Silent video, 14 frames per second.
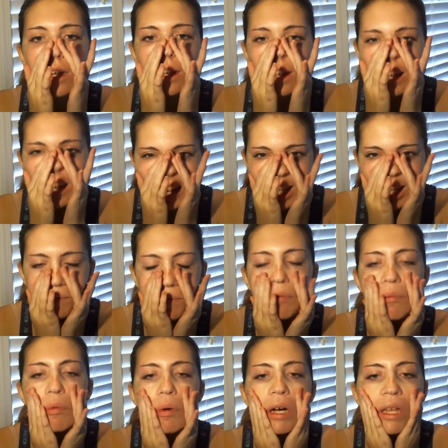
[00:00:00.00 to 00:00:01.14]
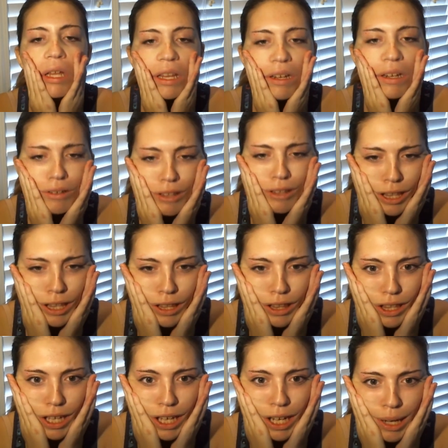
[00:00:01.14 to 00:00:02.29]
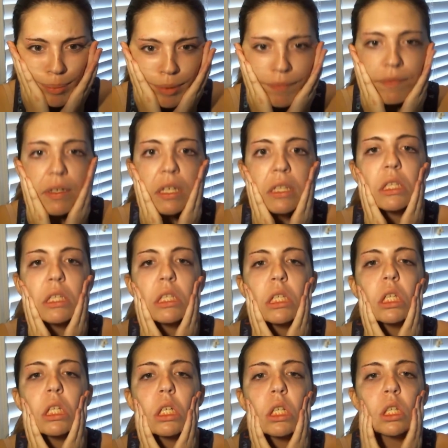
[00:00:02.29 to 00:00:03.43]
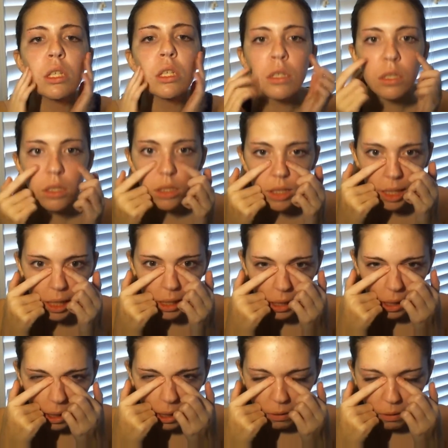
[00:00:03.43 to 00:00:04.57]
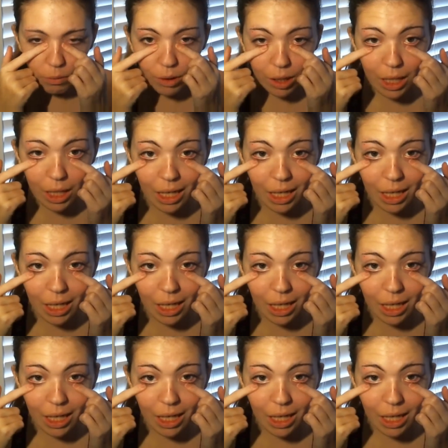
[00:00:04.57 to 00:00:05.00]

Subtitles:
not even one little dab of concealer, like anywhere.